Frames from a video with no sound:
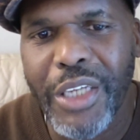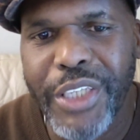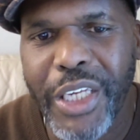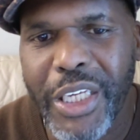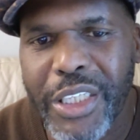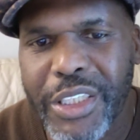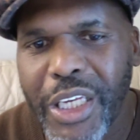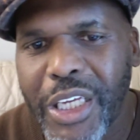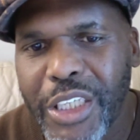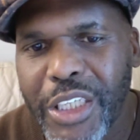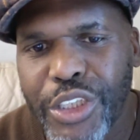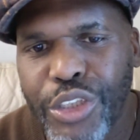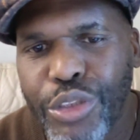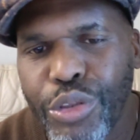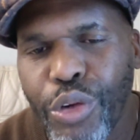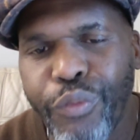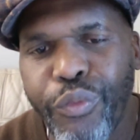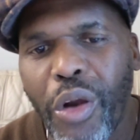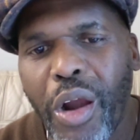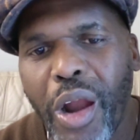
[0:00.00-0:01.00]
take us
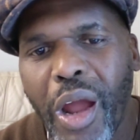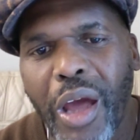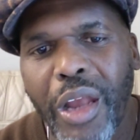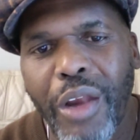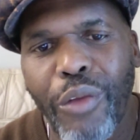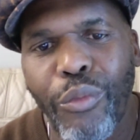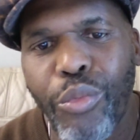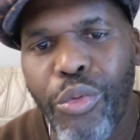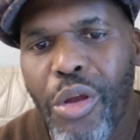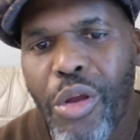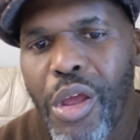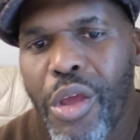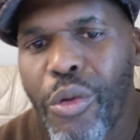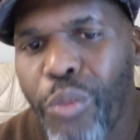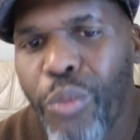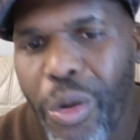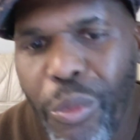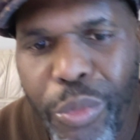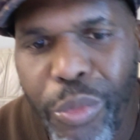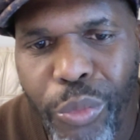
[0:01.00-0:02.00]
too far out of
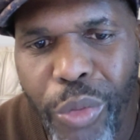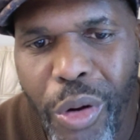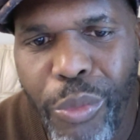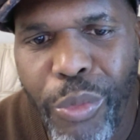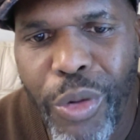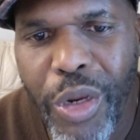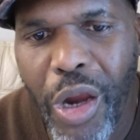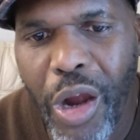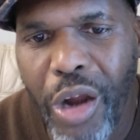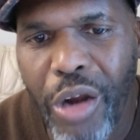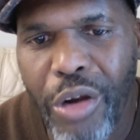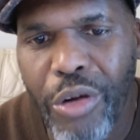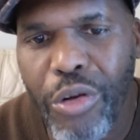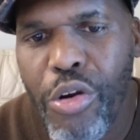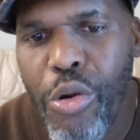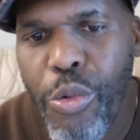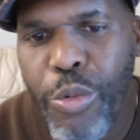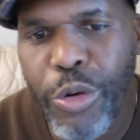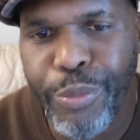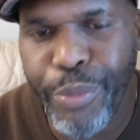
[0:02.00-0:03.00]
where we are, or
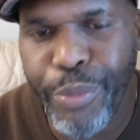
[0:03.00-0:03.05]
who we're